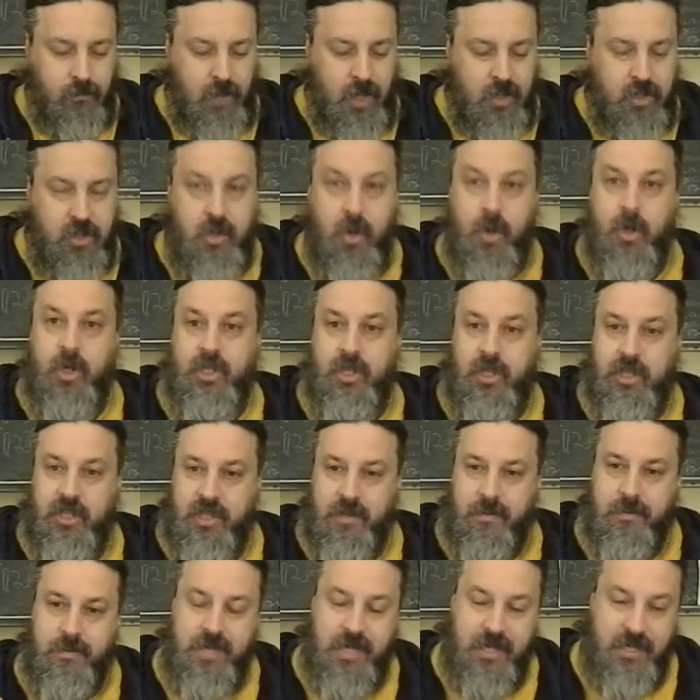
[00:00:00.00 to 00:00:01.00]

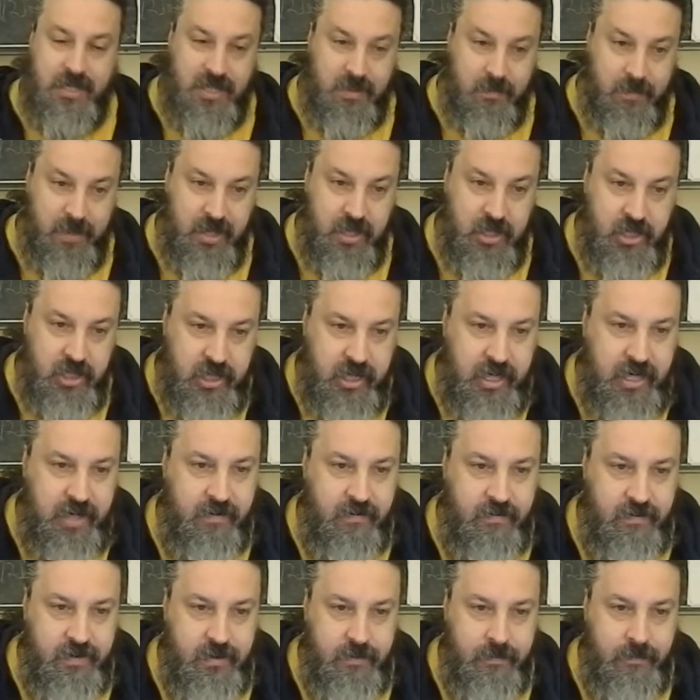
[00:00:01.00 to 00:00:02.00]
socialism needs to be
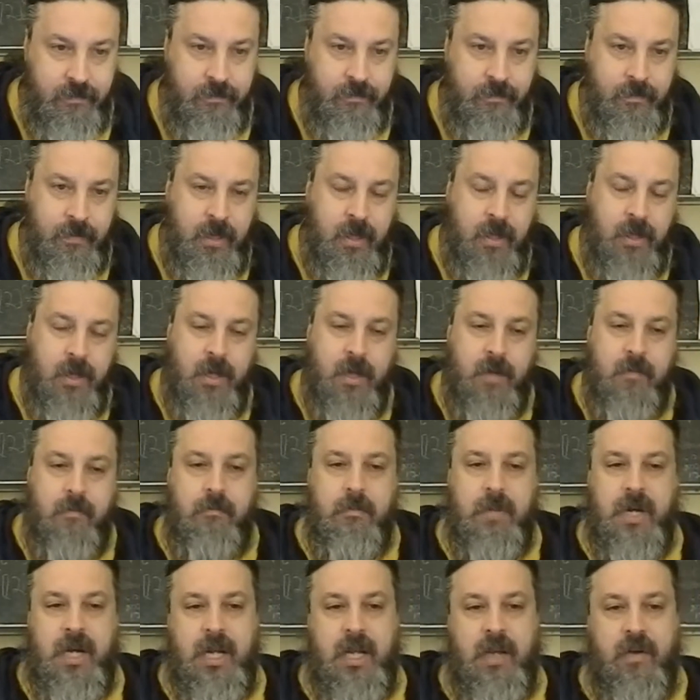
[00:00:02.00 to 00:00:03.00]
achieved.
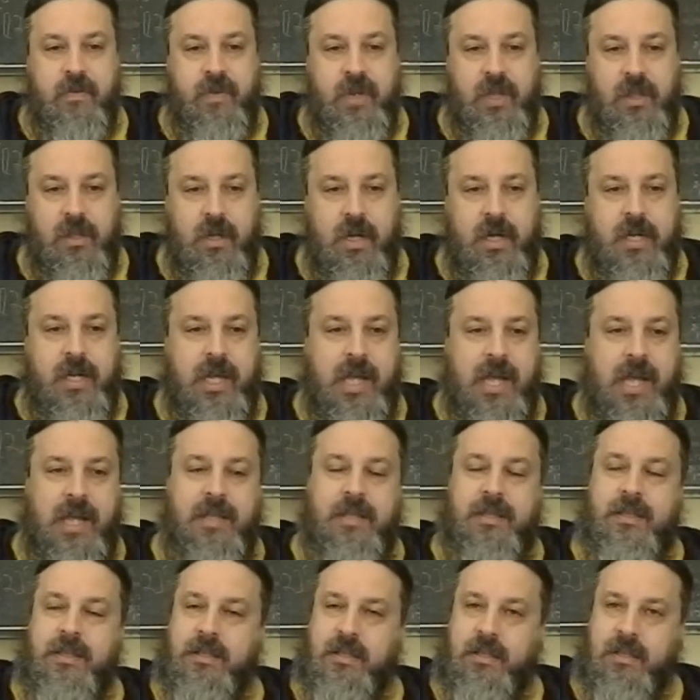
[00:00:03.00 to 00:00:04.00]
But if we look
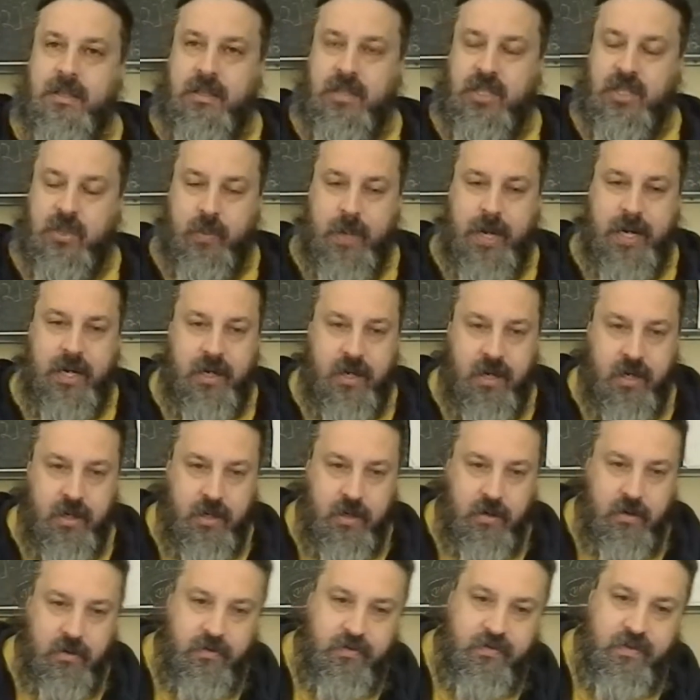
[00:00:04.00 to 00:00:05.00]
at Sweden,
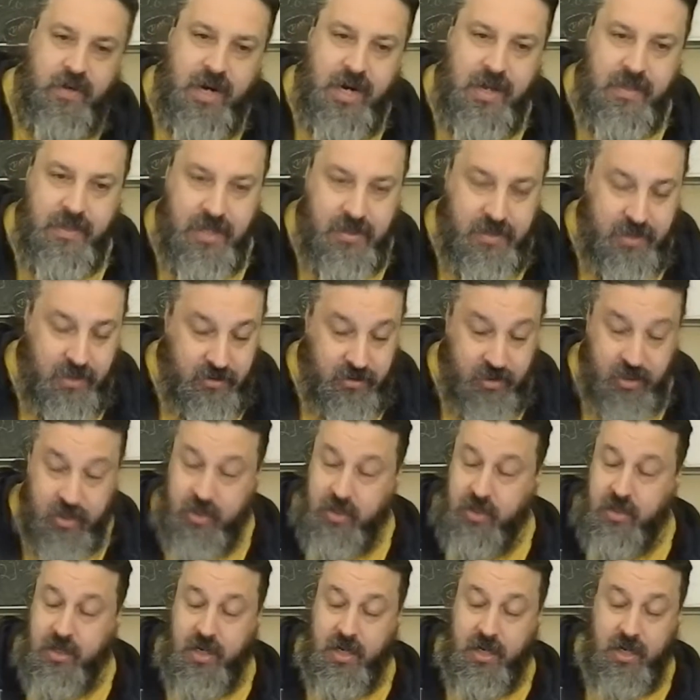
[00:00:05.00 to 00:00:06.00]
you'll find that
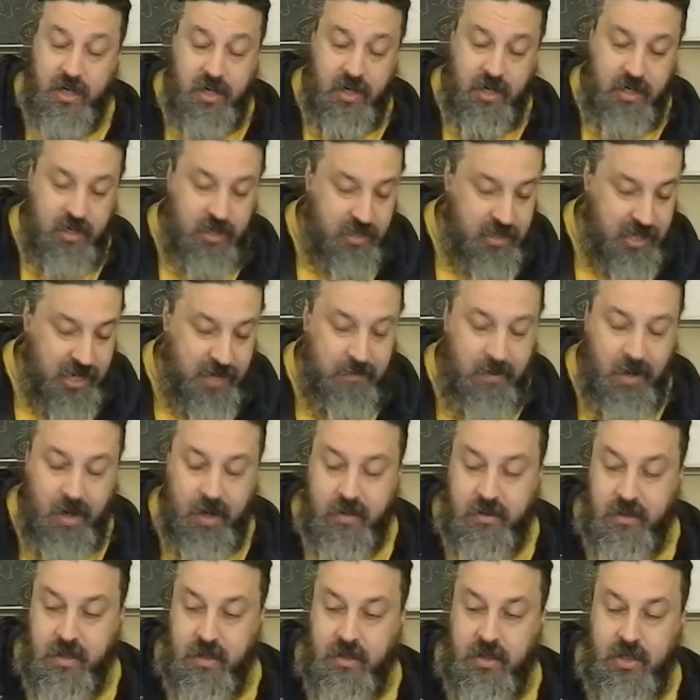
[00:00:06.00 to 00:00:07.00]
and in
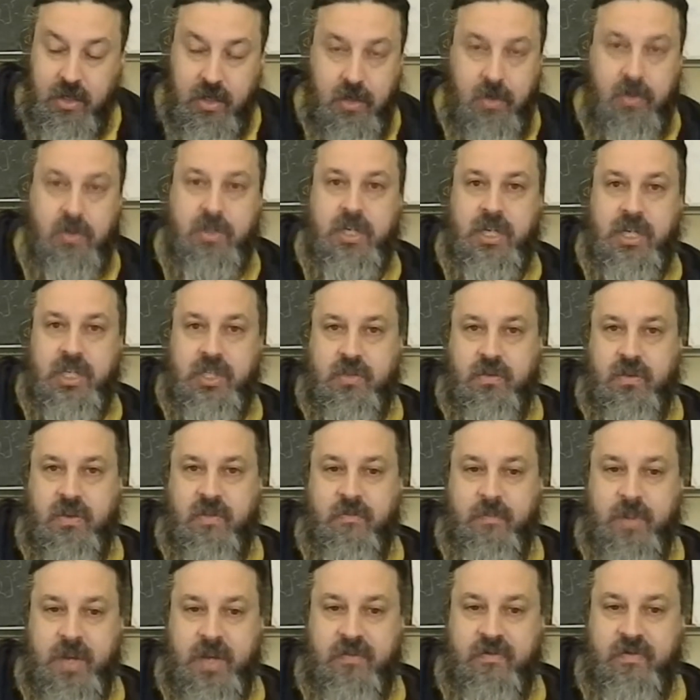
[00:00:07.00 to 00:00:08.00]
Denmark, there's a huge history
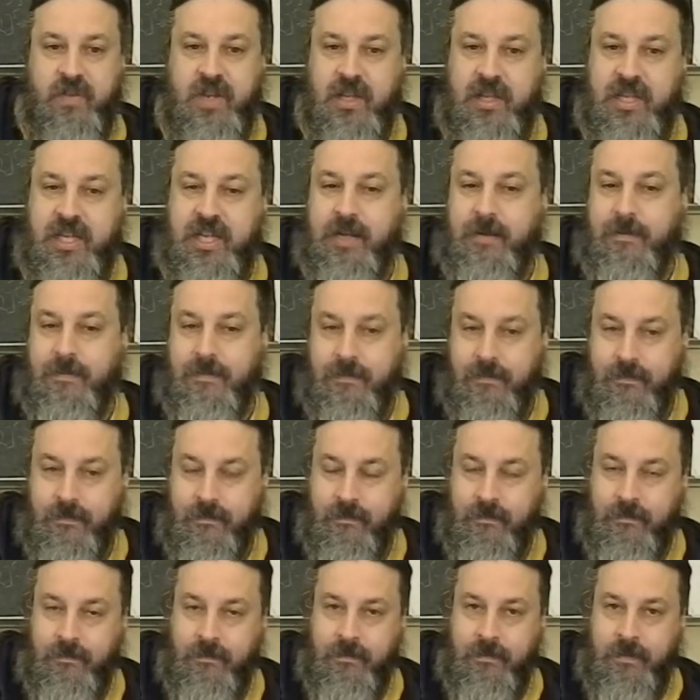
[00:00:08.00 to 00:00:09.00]
of pedophilia.
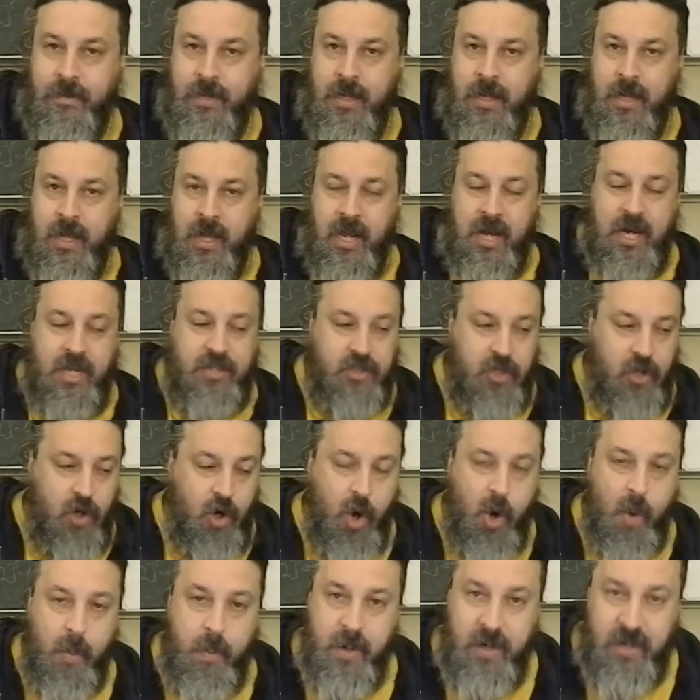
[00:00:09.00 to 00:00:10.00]
And it's an
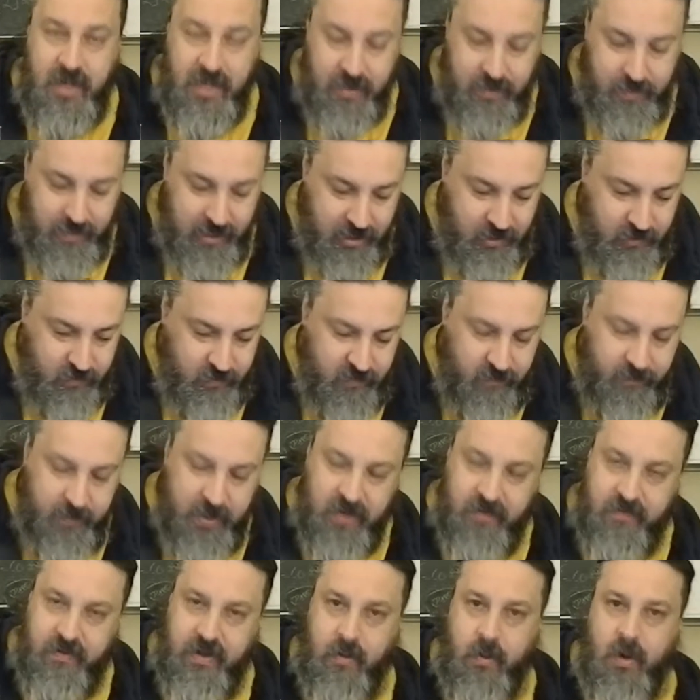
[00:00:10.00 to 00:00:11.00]
open history of
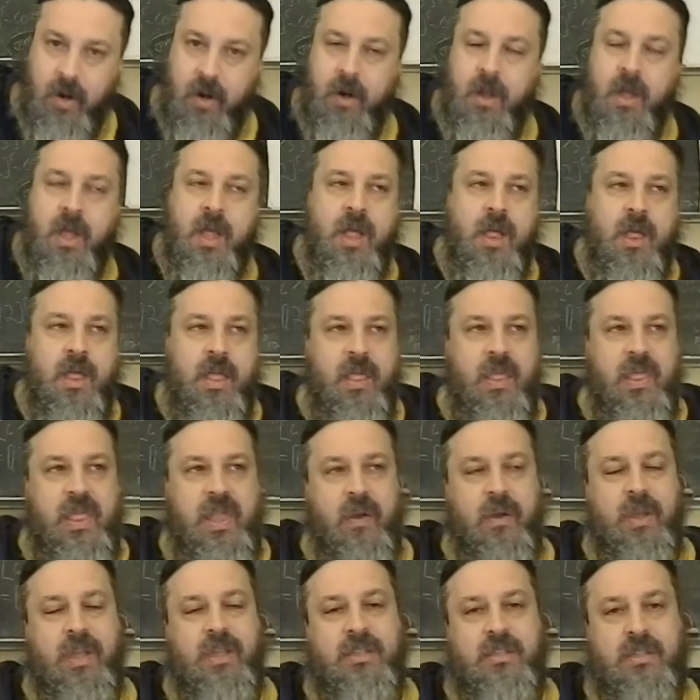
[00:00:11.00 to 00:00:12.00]
pedophilia where
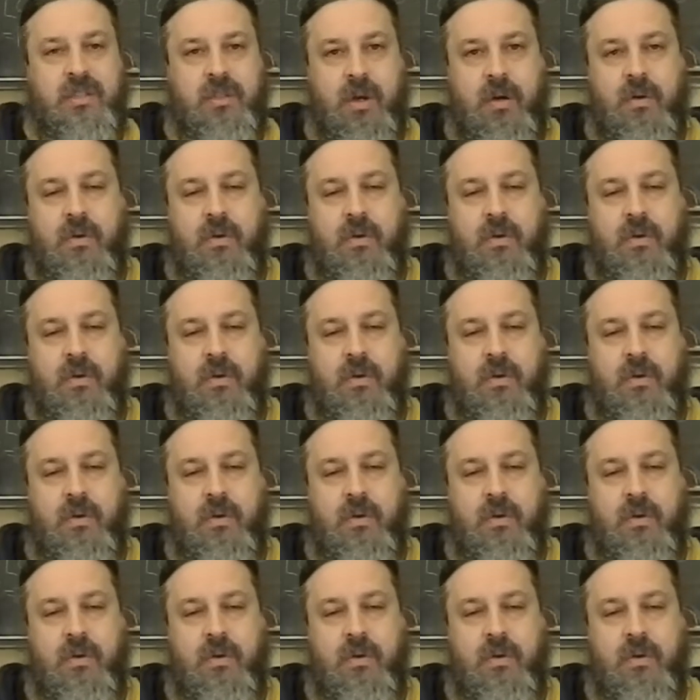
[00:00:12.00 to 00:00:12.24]
there isn't